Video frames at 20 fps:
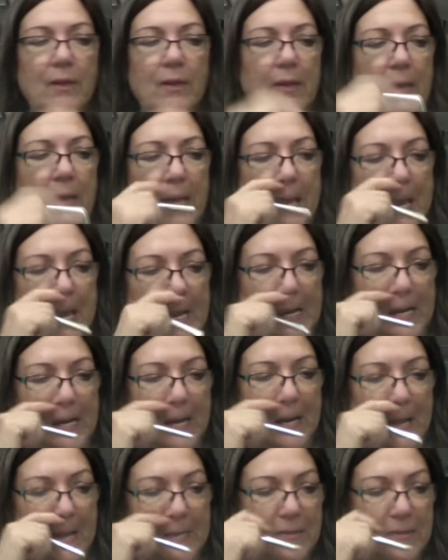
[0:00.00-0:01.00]
and
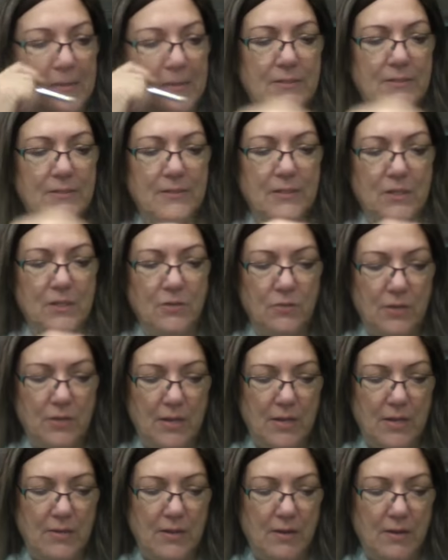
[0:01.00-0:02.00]
I just scooted
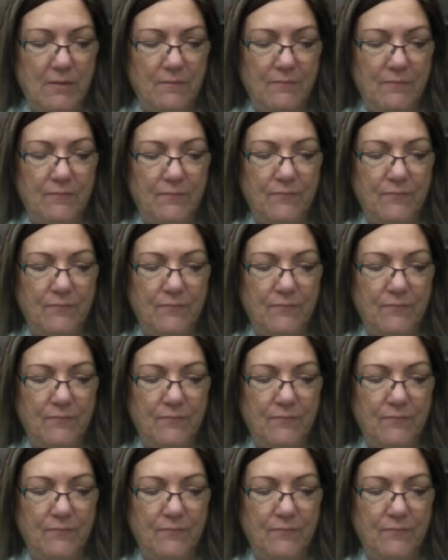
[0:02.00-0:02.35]
in there.